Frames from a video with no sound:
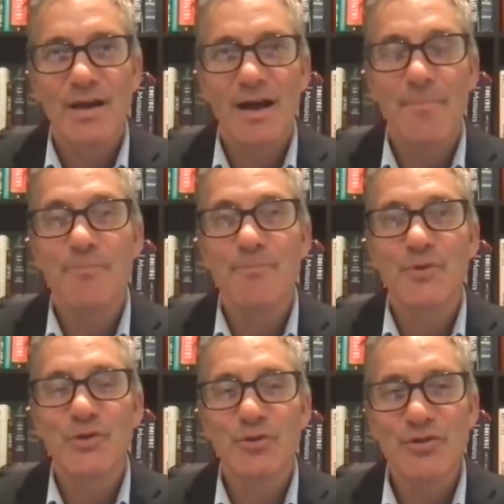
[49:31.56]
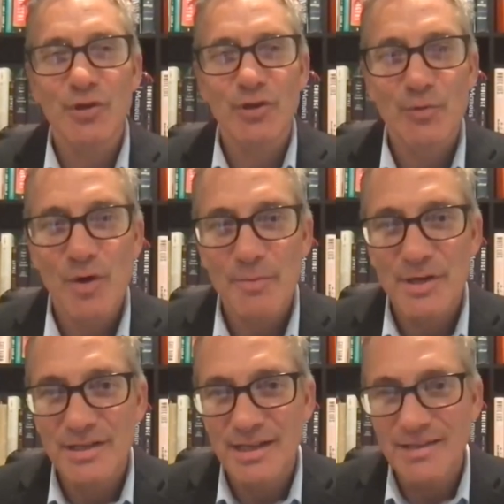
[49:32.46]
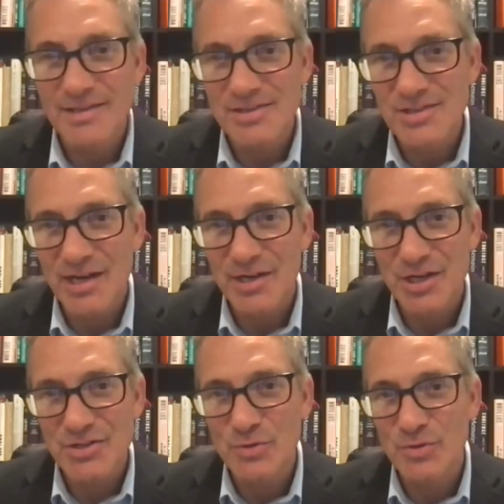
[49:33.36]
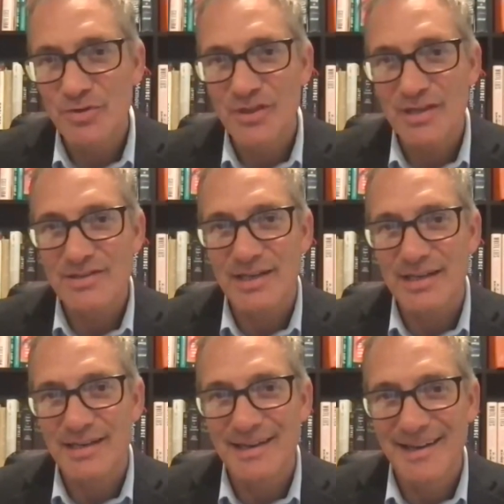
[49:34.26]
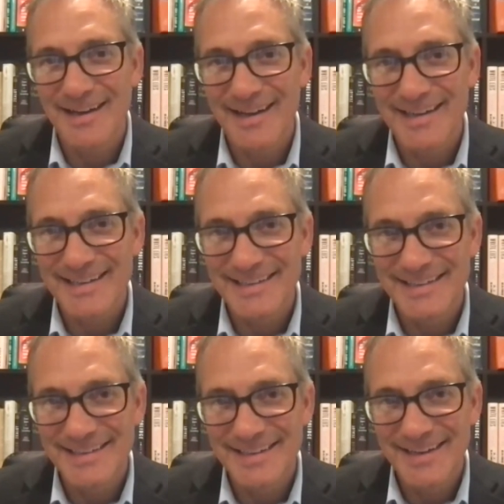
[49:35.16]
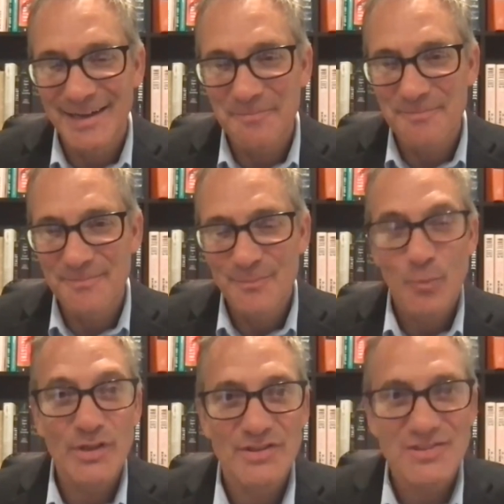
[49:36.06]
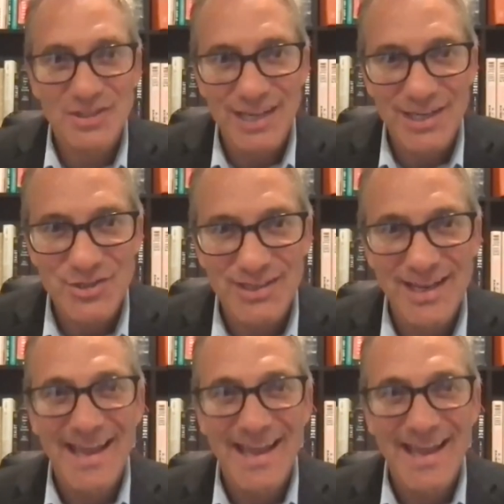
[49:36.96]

um, you're the only woman in this entire country who thinks I can I can um, win this election.